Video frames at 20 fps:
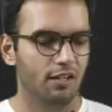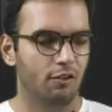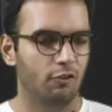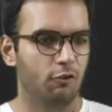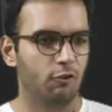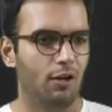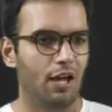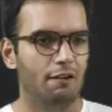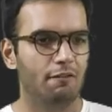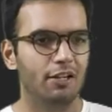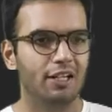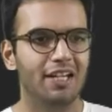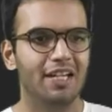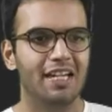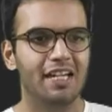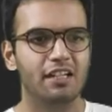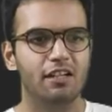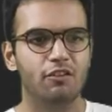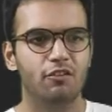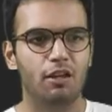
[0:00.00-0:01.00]
So I will
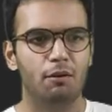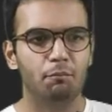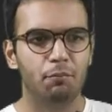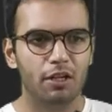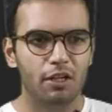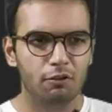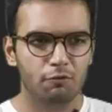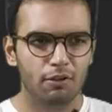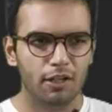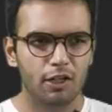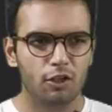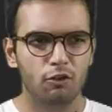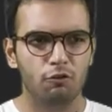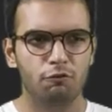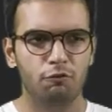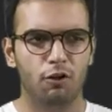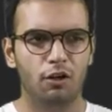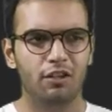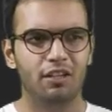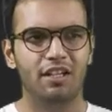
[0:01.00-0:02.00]
create a separate video
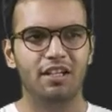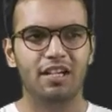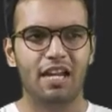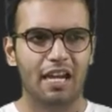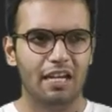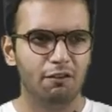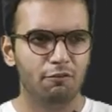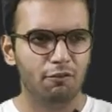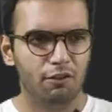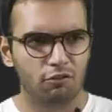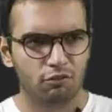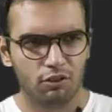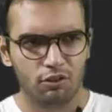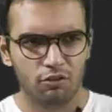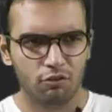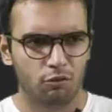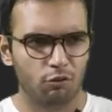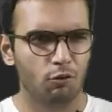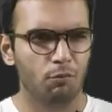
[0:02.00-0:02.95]
for the derivations.